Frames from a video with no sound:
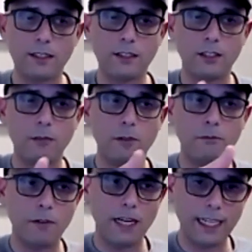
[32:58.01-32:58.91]
It's going to be
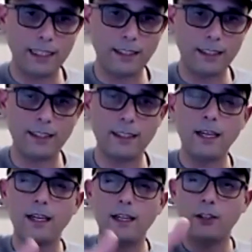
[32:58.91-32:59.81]
finances,
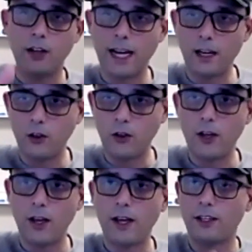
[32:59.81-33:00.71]
your health,
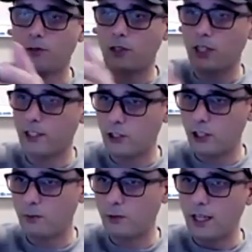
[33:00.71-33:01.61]
and your
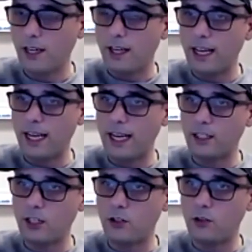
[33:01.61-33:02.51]
relationships
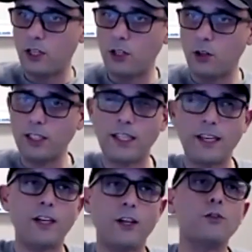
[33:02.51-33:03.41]
and you can only
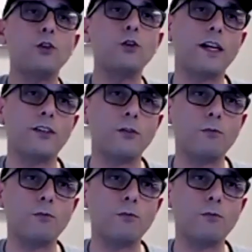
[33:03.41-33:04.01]
take care of two out of three